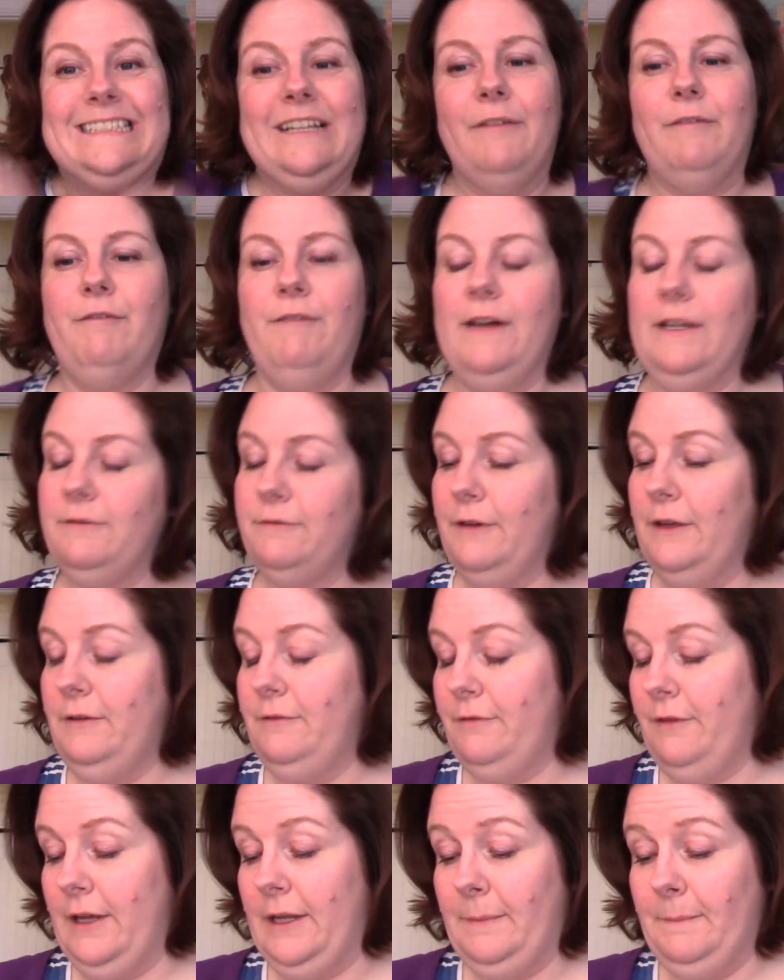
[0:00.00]
Fun,
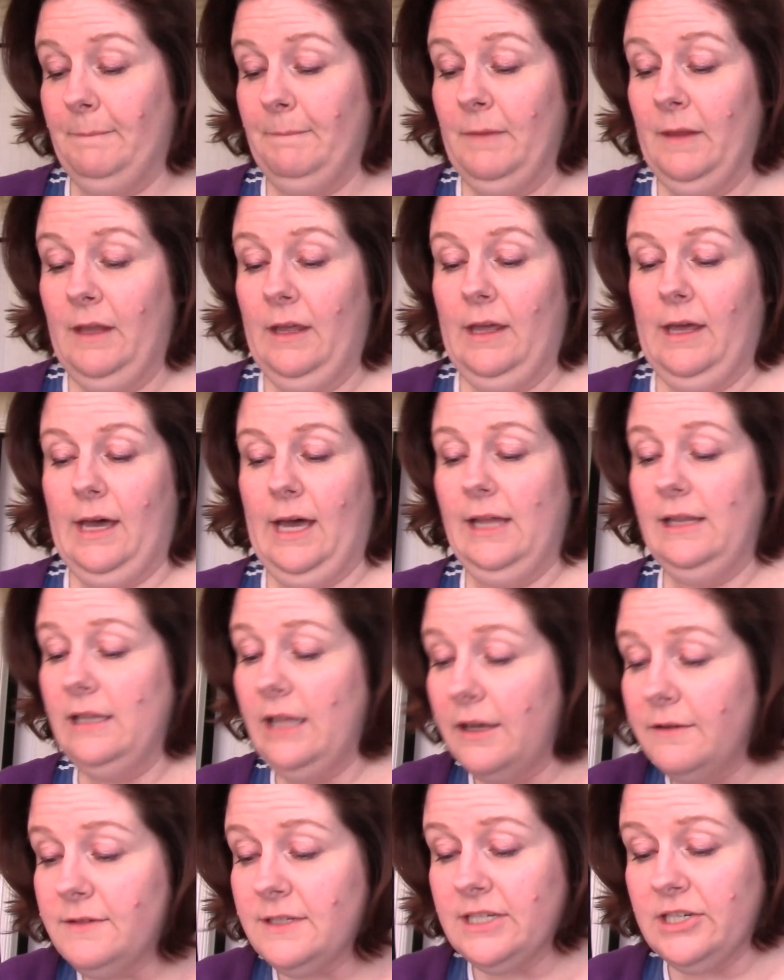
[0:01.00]
fun, fun. I
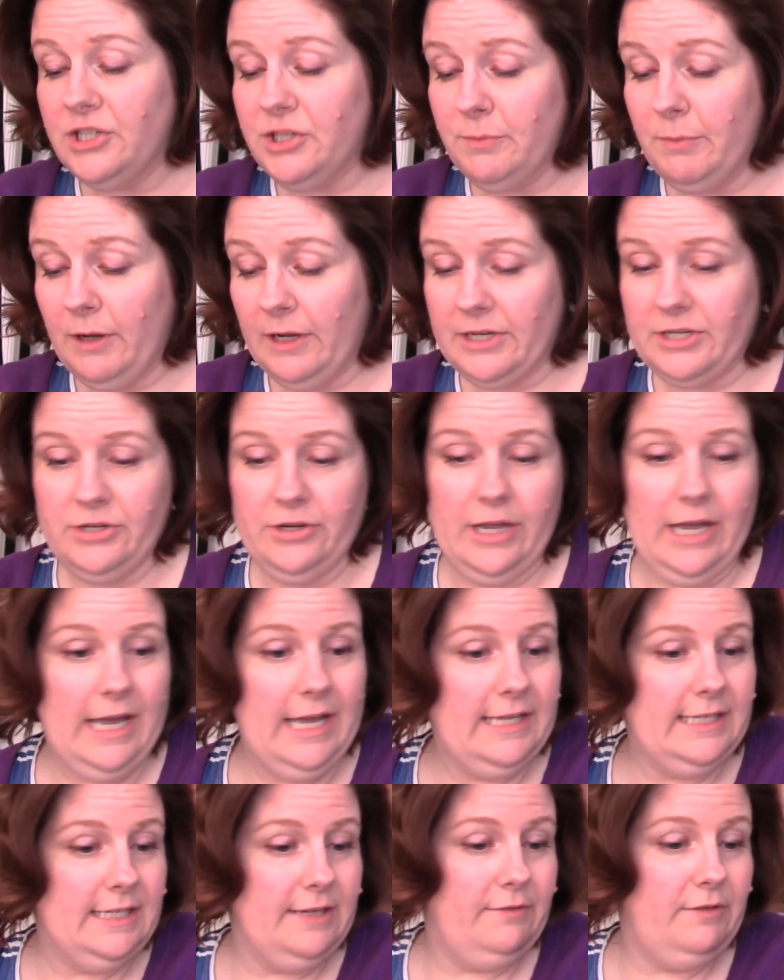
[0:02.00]
love Stitchy Box, you
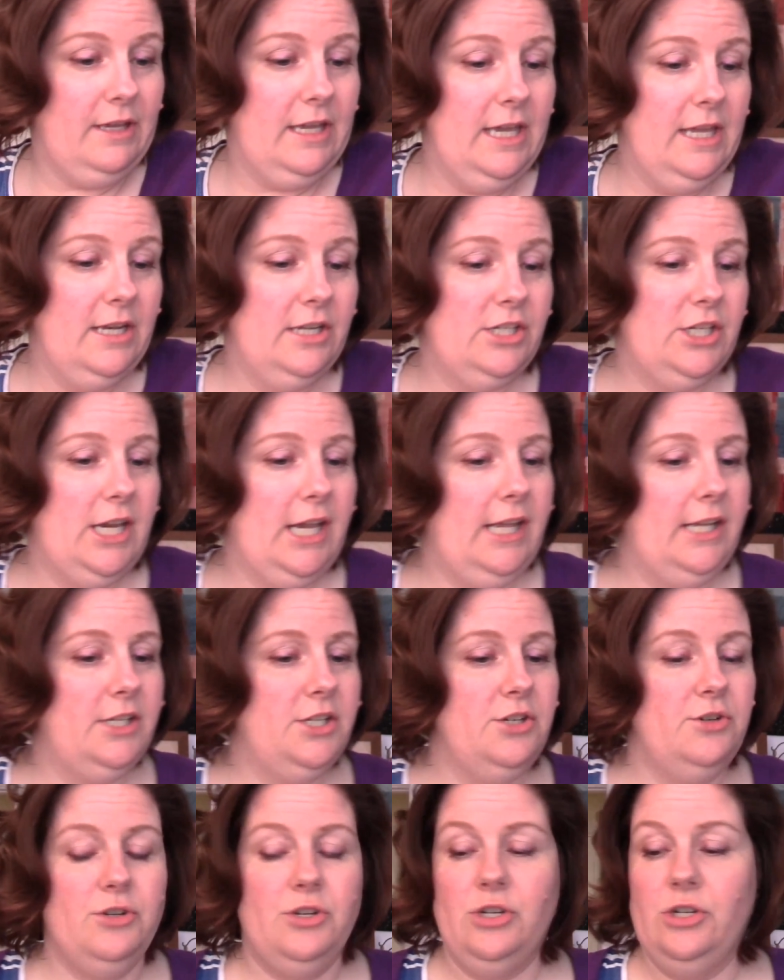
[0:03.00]
guys. If you get a
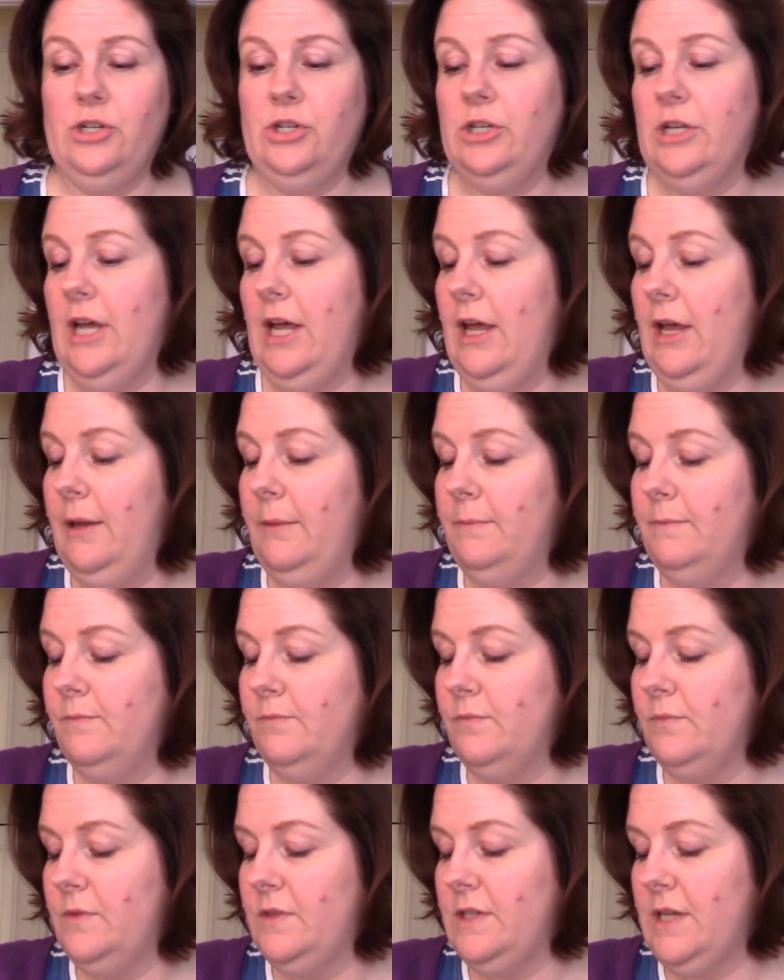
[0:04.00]
chance, you should
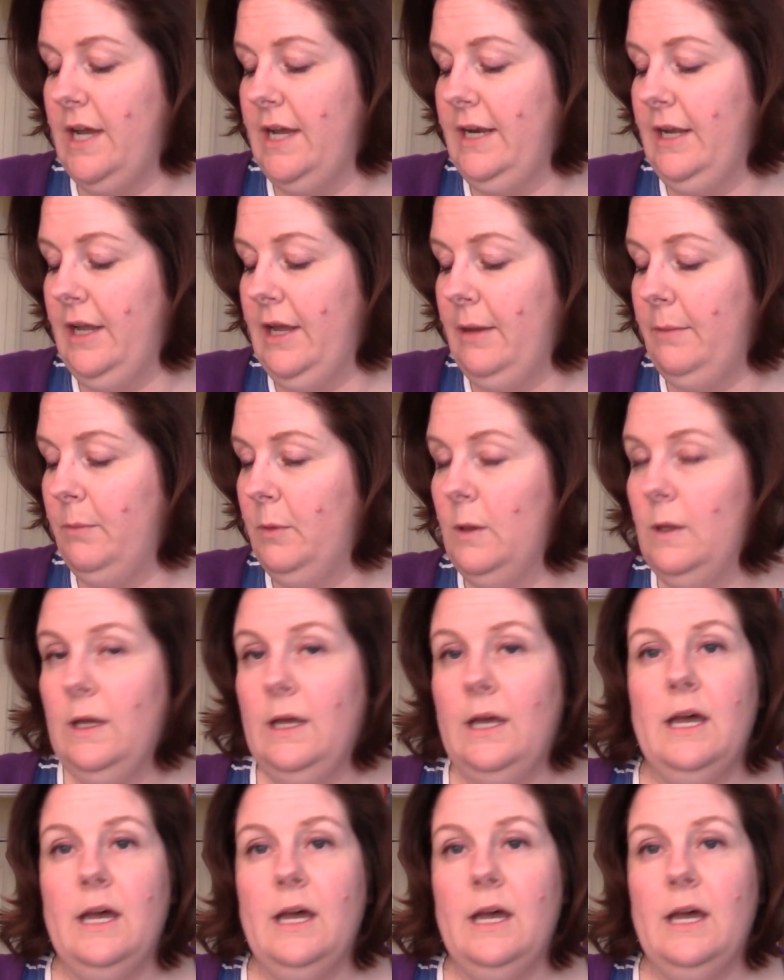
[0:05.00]
sign up.